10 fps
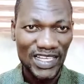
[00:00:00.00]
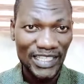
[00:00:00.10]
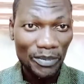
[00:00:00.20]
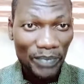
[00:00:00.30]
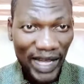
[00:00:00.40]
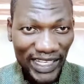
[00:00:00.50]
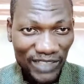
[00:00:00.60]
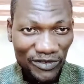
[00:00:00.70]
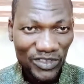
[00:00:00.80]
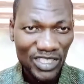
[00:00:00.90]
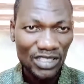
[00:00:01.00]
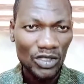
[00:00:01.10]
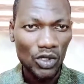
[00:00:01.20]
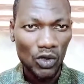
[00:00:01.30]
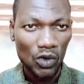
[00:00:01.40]
the pellet feed
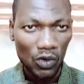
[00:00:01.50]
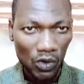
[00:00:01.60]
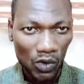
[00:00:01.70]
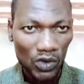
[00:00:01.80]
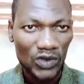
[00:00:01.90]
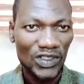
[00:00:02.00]
or